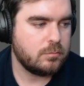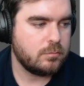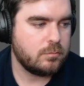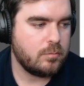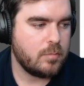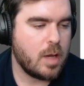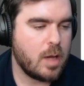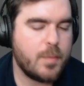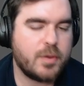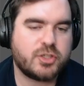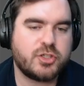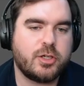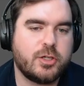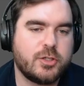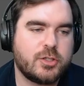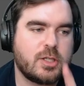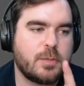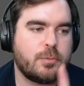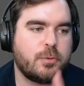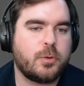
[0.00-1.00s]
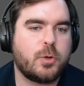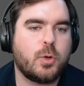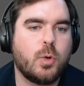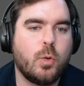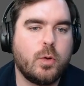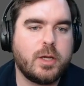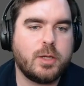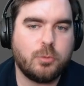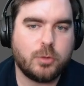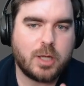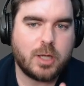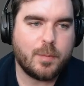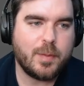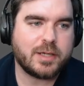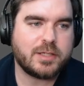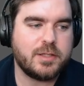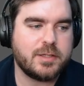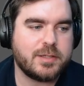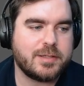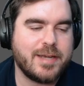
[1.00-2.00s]
I'm actually going to stop the recording. We'll come back
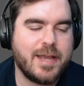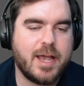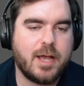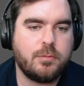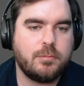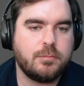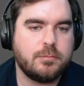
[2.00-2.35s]
to this now.